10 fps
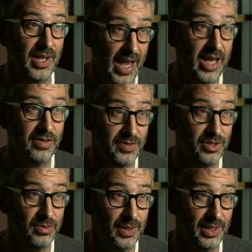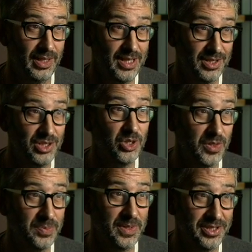the head of Zoopla is a
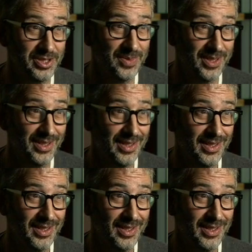Jewish businessman.